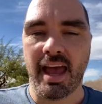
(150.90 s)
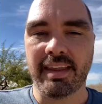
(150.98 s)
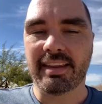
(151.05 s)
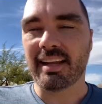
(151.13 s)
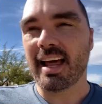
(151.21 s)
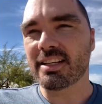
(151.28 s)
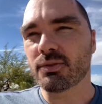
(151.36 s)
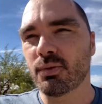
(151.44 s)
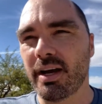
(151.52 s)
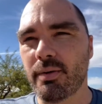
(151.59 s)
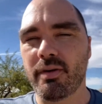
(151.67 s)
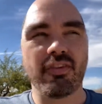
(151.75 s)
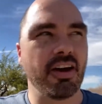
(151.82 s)
the last way we
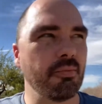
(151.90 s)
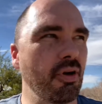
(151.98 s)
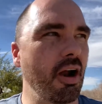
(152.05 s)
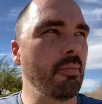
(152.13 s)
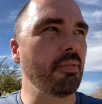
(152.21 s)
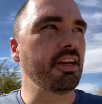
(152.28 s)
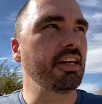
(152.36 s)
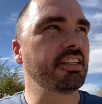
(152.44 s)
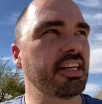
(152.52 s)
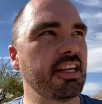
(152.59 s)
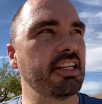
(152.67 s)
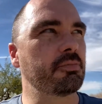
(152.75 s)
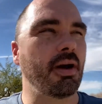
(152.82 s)
find properties
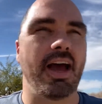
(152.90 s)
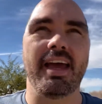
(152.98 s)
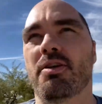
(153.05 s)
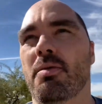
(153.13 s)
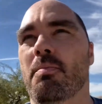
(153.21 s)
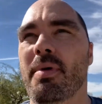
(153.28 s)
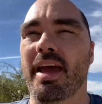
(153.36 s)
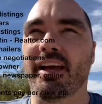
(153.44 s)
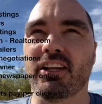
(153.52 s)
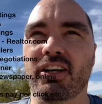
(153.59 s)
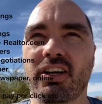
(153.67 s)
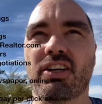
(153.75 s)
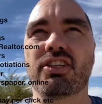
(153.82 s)
is by
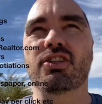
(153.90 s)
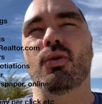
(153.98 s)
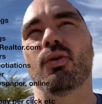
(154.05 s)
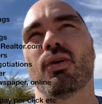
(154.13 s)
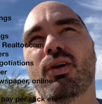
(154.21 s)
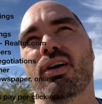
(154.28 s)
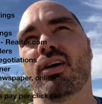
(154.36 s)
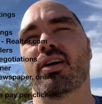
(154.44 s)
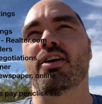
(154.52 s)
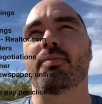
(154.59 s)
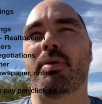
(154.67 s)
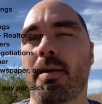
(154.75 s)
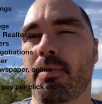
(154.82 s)
mailers or
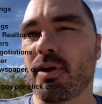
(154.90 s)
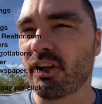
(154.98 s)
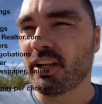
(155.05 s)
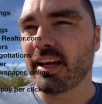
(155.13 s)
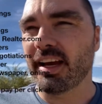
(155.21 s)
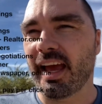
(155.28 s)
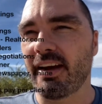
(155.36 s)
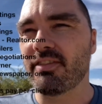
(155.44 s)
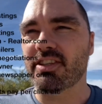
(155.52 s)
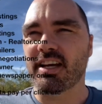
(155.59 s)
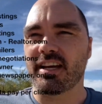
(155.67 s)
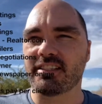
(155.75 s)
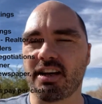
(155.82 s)
pay-per-click
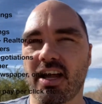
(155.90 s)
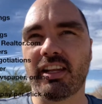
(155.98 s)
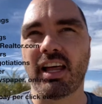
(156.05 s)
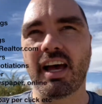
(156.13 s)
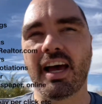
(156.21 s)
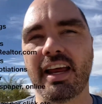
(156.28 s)
advertising online.